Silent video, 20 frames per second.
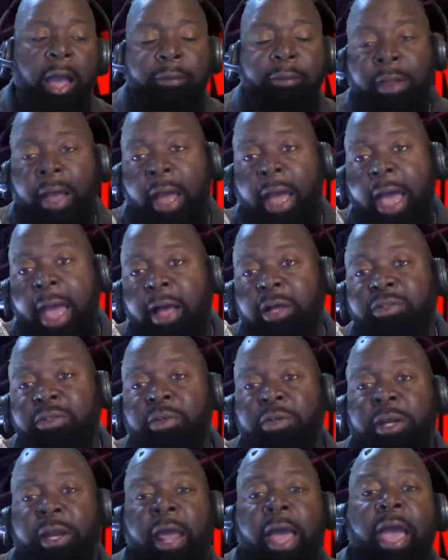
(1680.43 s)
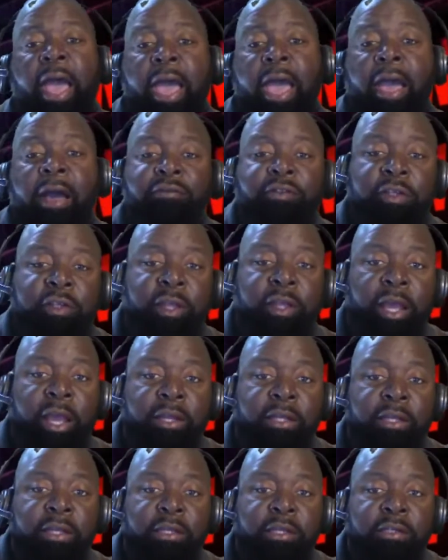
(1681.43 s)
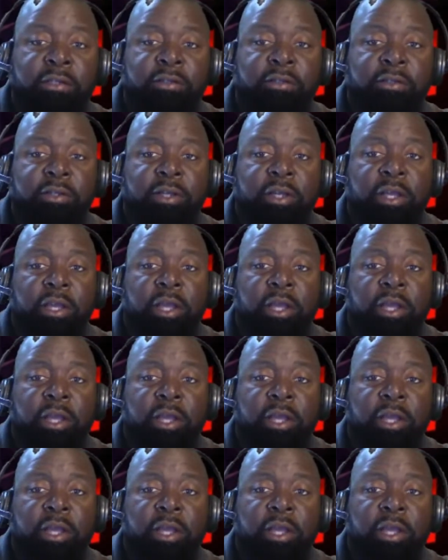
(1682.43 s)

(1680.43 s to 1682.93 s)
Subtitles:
the answer that I have to that is